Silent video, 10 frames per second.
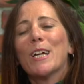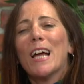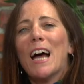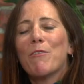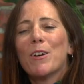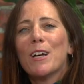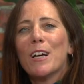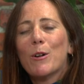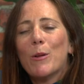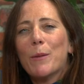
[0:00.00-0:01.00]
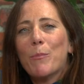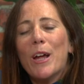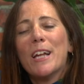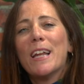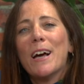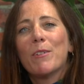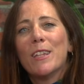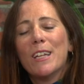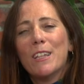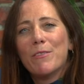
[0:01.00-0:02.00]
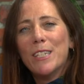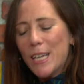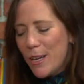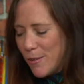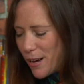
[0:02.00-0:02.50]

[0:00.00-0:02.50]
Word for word: going to have a, a quick break now with another video,